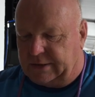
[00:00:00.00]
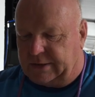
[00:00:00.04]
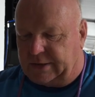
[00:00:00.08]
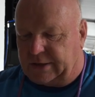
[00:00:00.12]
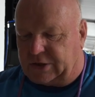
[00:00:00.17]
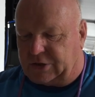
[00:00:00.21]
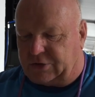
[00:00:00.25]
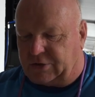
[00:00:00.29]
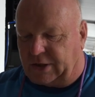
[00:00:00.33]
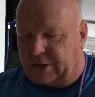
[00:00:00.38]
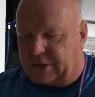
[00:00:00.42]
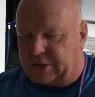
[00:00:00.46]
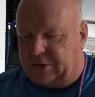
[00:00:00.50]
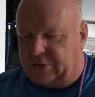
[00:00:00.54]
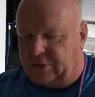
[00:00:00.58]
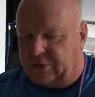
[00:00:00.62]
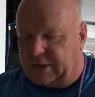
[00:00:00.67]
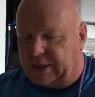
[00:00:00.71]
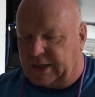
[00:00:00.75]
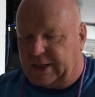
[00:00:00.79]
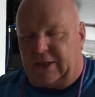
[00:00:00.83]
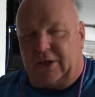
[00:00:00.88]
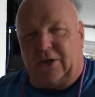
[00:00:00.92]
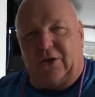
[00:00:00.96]
Distraction
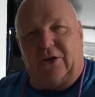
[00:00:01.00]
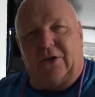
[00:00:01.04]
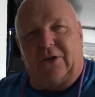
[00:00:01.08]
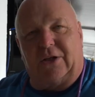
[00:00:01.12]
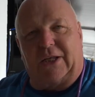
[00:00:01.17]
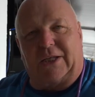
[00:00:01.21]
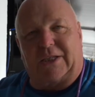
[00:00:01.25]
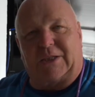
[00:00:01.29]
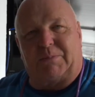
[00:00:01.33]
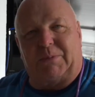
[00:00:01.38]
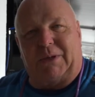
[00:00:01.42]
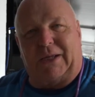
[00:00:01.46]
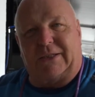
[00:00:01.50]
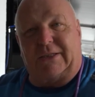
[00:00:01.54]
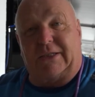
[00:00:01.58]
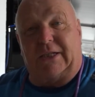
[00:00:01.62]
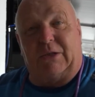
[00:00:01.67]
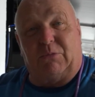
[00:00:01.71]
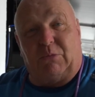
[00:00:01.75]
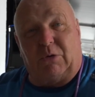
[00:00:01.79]
UK, unexpected.